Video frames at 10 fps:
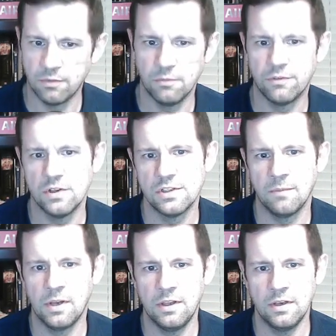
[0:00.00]
the first time
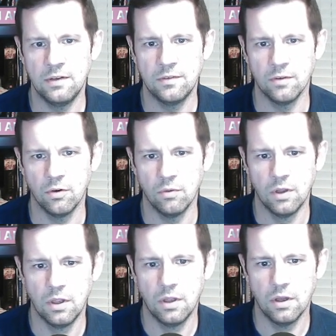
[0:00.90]
I did it, so
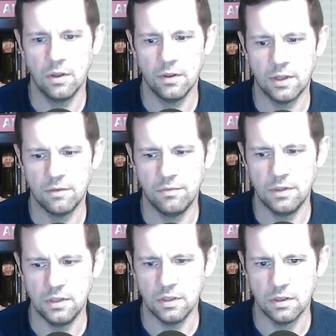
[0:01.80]
a lot of
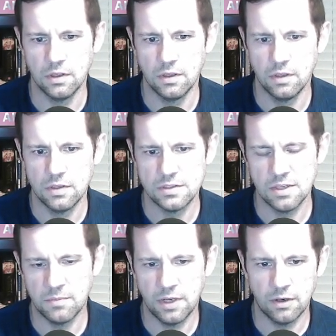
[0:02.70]
the
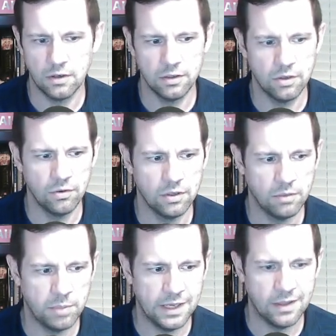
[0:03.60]
semi-hard-coded
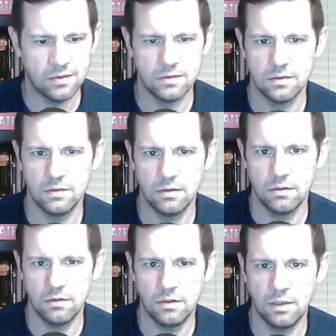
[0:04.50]
paths
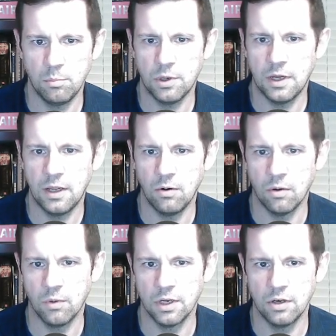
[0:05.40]
in Pi are
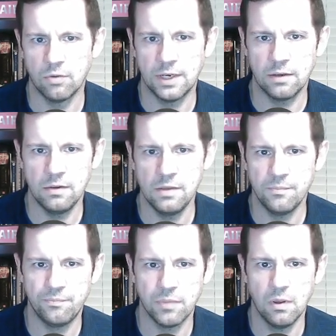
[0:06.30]
working correctly.
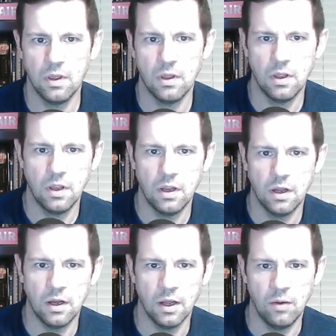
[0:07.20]

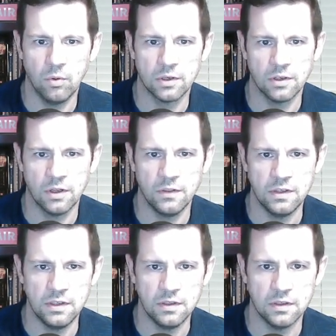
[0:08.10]
I worked on
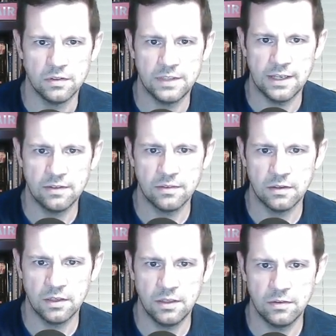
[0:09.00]
the status
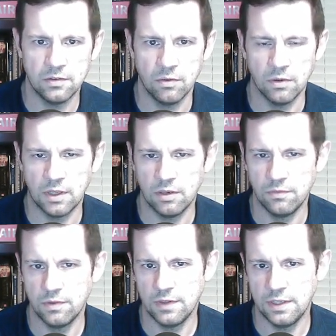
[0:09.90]
line, so a lot of
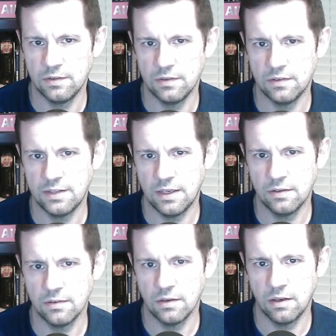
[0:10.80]
things in the
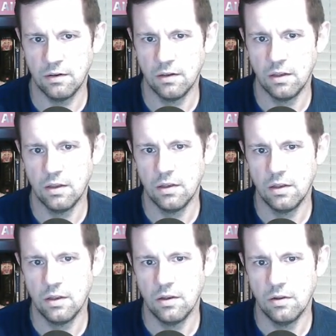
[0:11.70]
status line,
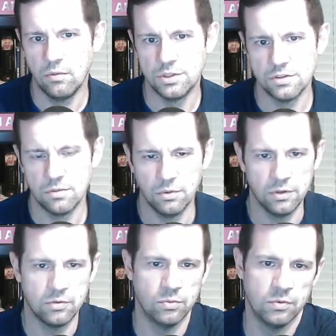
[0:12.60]
which is the really
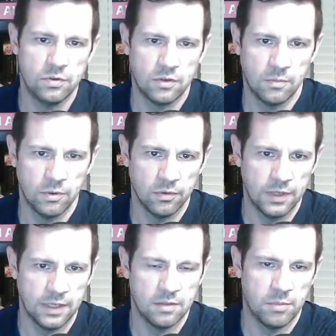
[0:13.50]
cool terminal
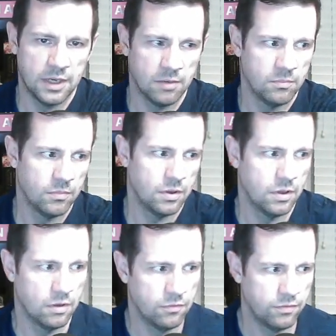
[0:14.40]
thing at the bottom
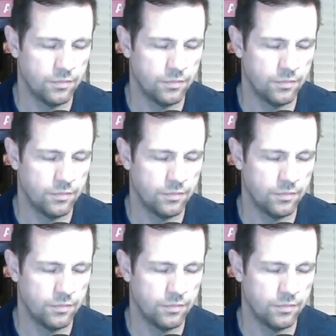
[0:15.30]
of